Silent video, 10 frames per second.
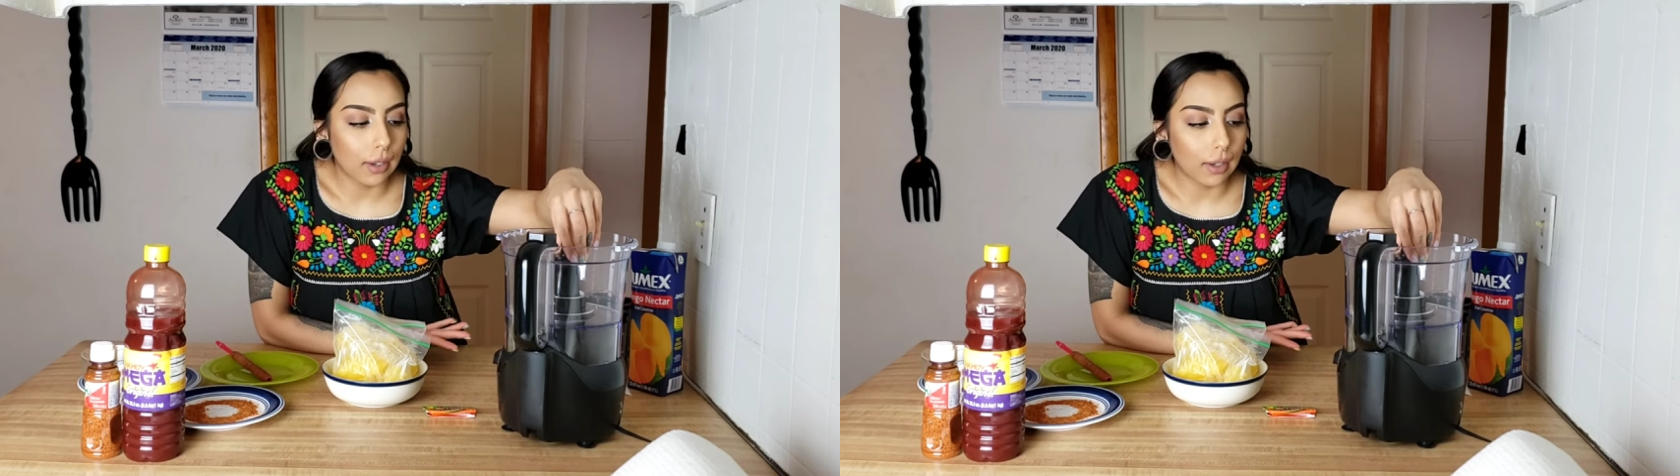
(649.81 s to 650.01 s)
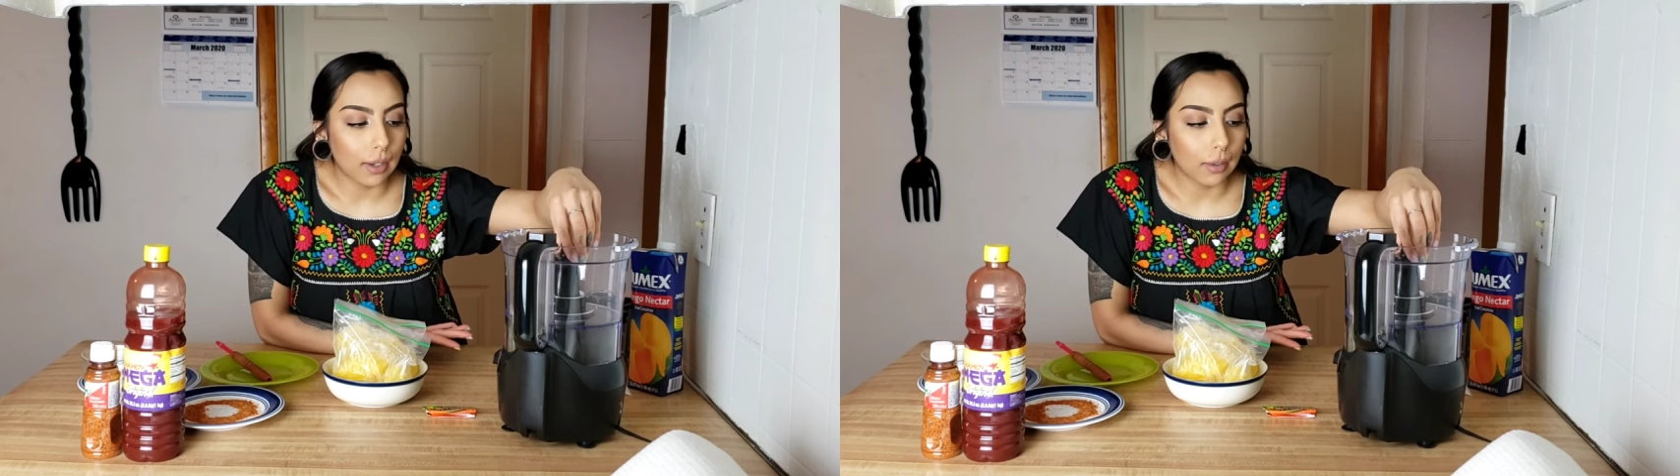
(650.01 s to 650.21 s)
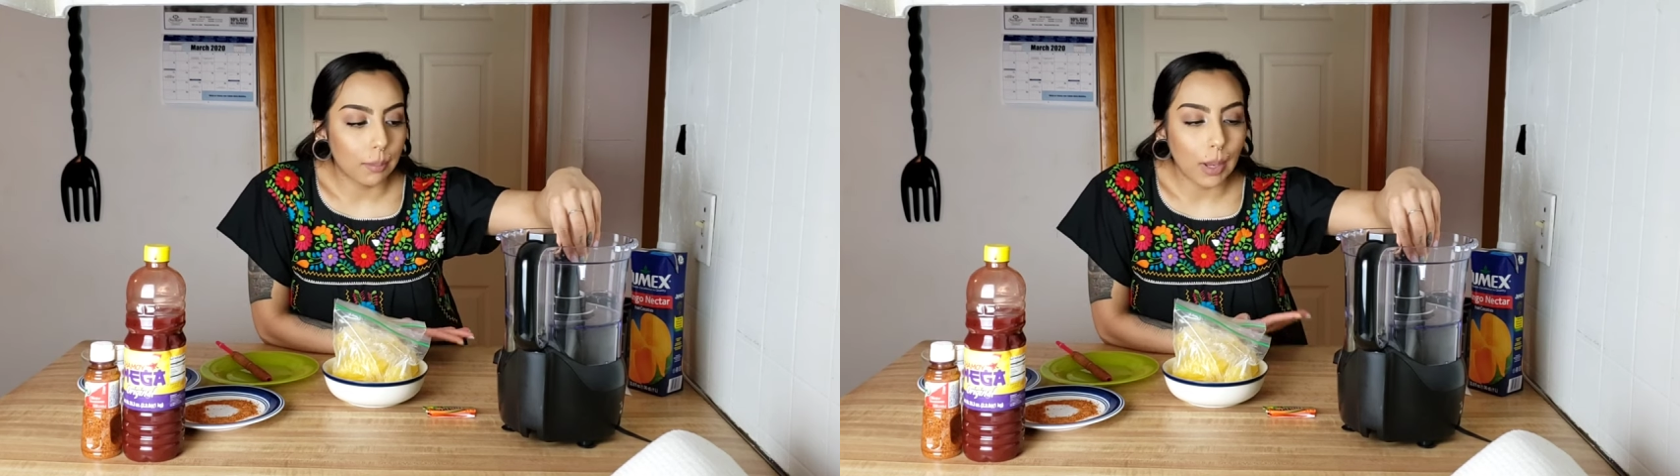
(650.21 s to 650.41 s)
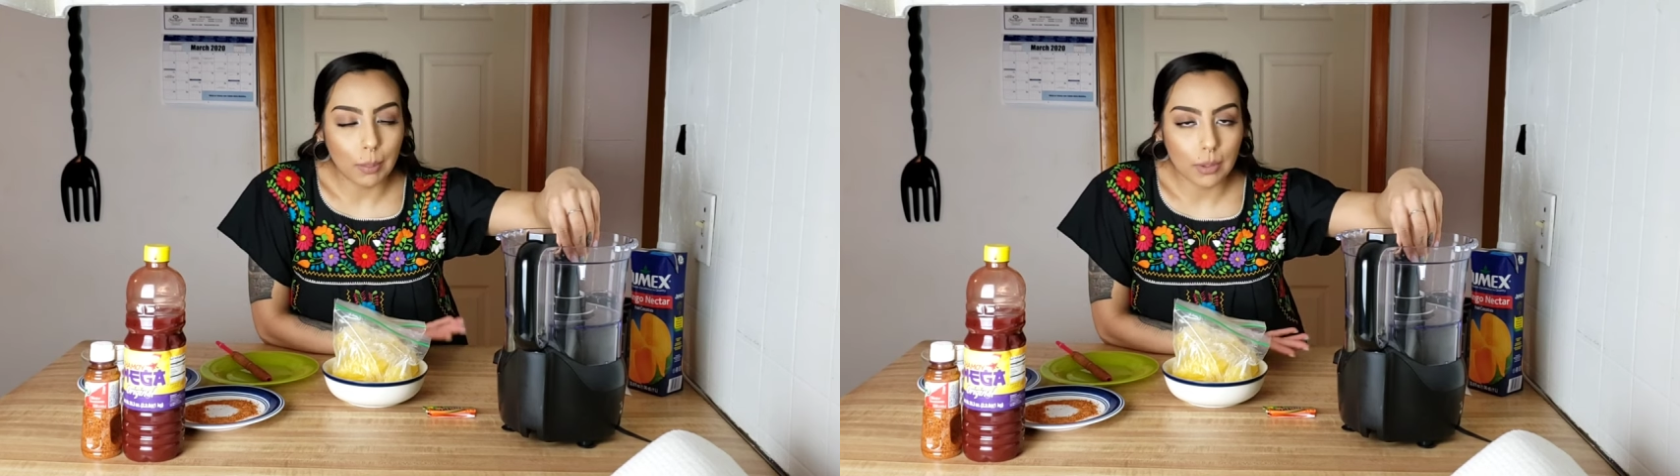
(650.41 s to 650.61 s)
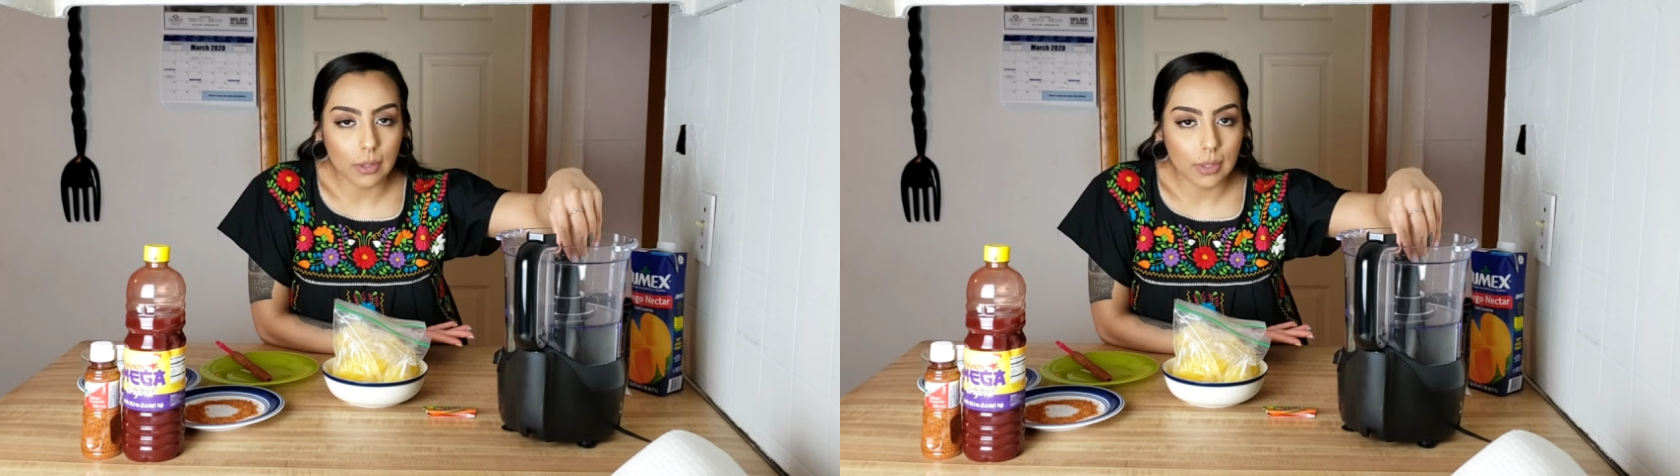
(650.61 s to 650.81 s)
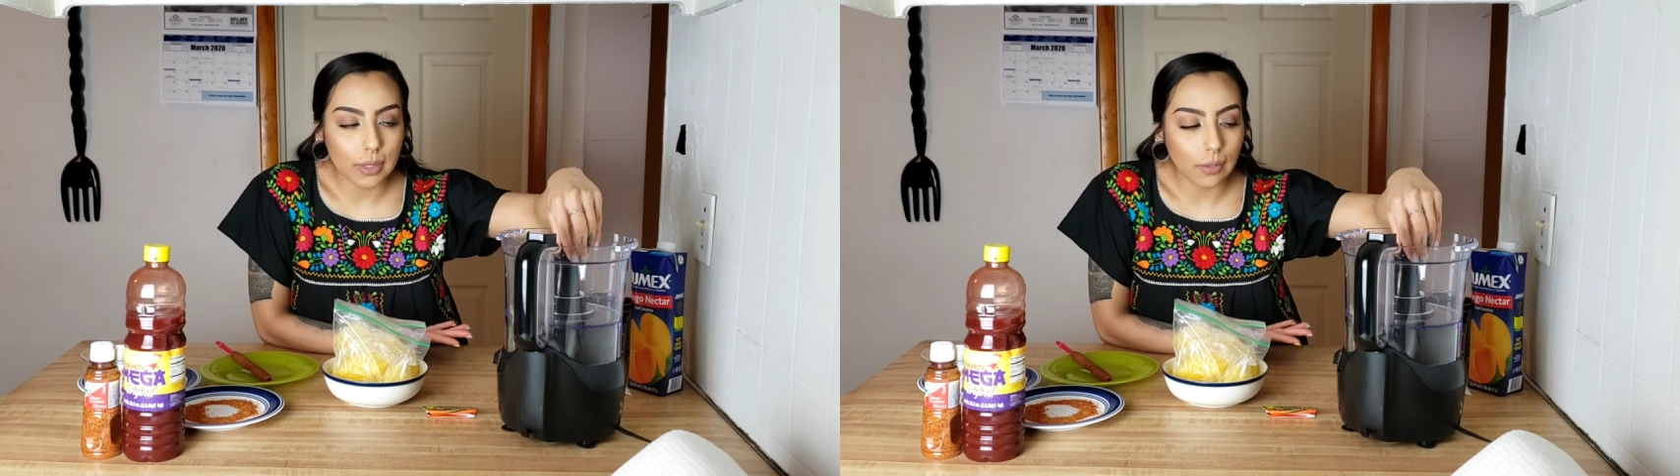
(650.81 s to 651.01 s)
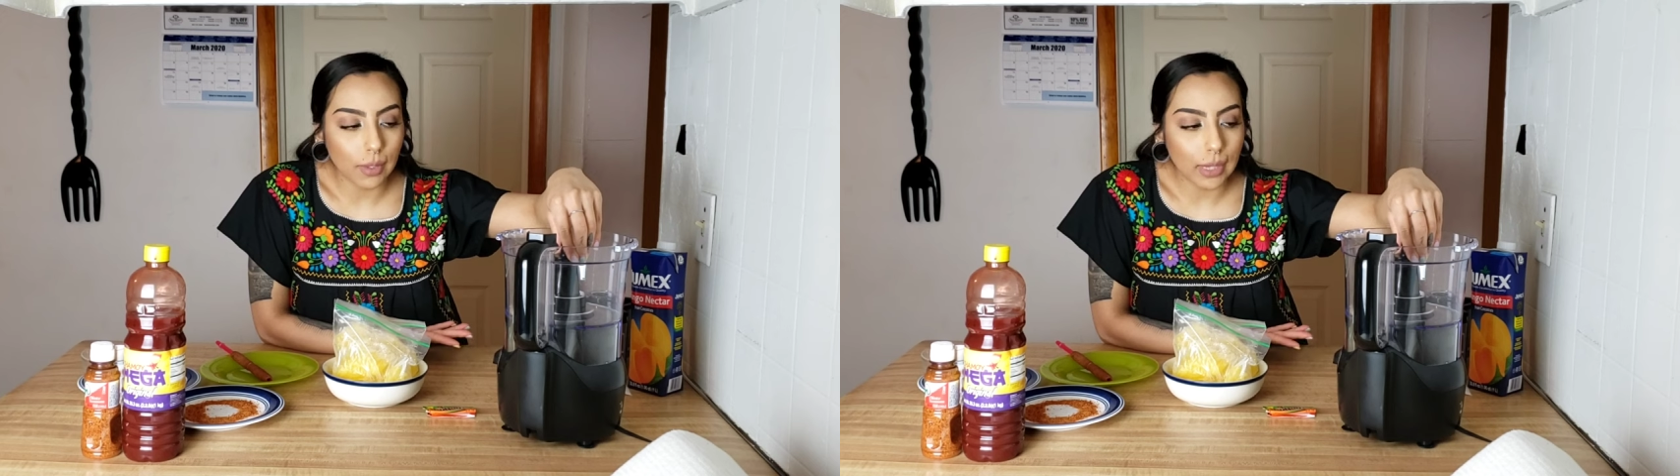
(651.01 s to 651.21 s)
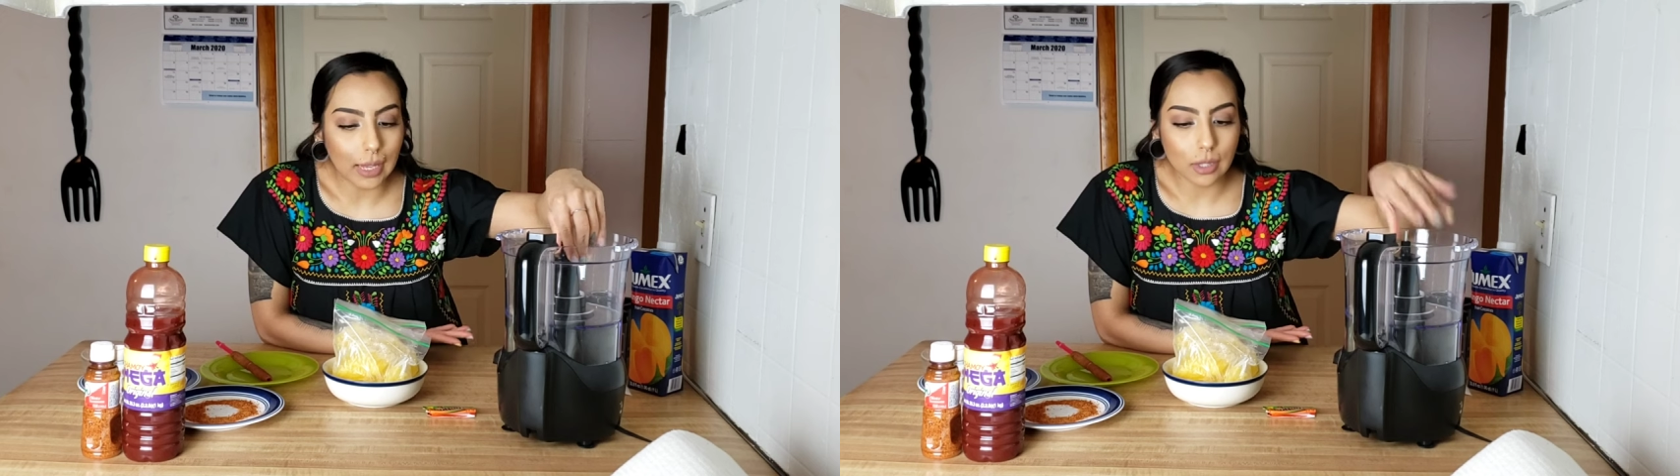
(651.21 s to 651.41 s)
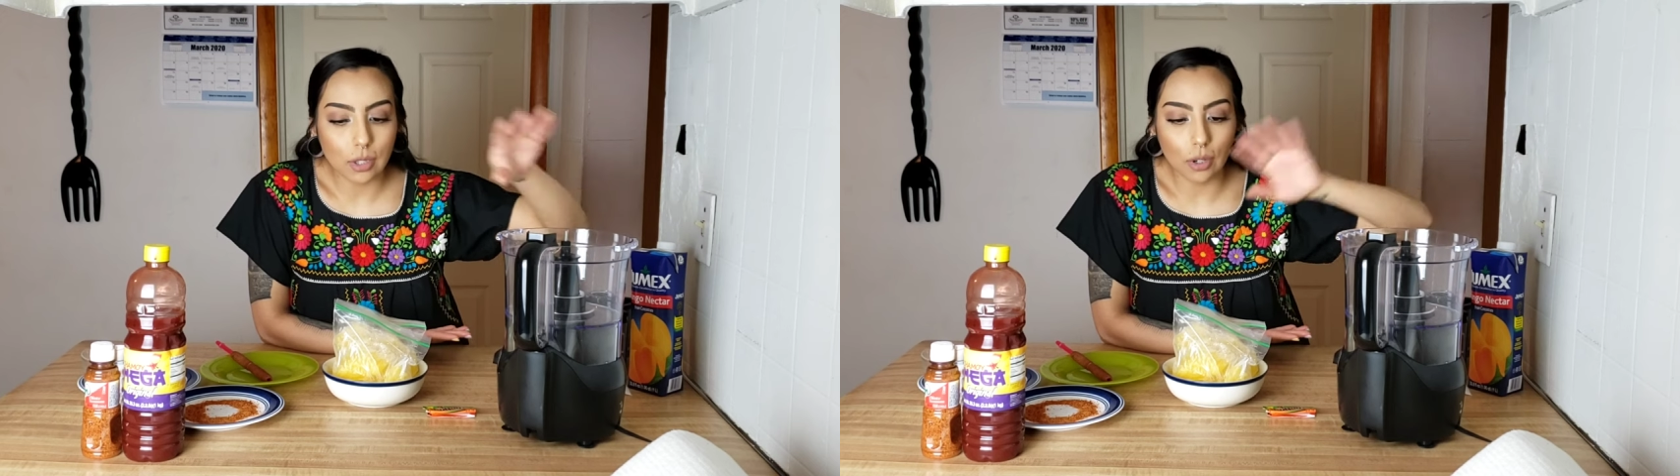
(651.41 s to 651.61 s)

peppers and stuff like that.